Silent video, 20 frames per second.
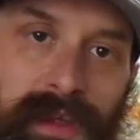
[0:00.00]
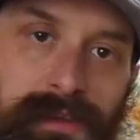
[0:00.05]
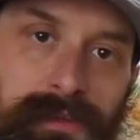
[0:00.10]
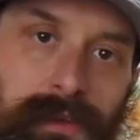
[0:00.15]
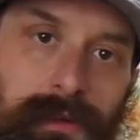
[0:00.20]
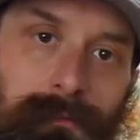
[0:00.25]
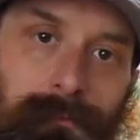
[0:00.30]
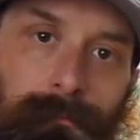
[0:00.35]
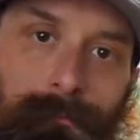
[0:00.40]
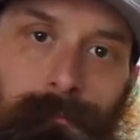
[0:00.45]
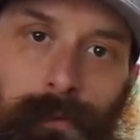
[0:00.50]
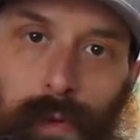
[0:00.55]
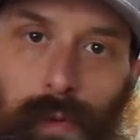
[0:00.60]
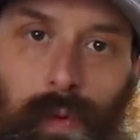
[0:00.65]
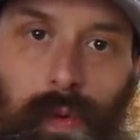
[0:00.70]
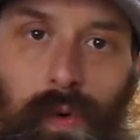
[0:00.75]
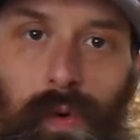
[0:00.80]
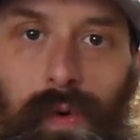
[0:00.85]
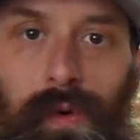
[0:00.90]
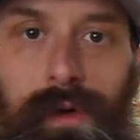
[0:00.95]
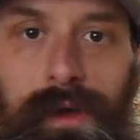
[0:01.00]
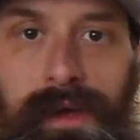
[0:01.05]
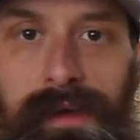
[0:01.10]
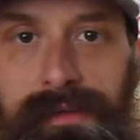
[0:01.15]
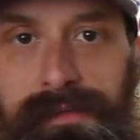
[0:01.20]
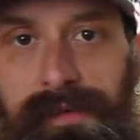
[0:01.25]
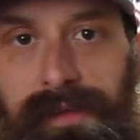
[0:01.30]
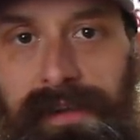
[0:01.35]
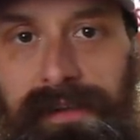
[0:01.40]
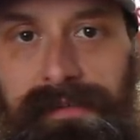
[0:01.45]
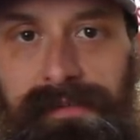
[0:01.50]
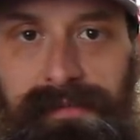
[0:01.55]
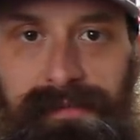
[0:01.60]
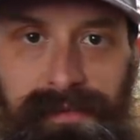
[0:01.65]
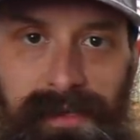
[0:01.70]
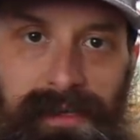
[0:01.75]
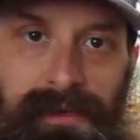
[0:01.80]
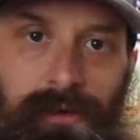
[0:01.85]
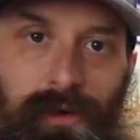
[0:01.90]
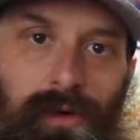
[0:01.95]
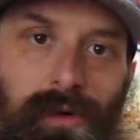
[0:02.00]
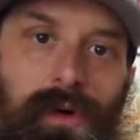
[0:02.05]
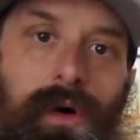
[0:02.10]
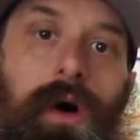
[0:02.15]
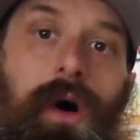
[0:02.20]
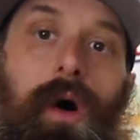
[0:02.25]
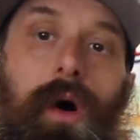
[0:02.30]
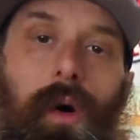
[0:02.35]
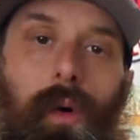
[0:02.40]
Is it fuel? Is it a signal?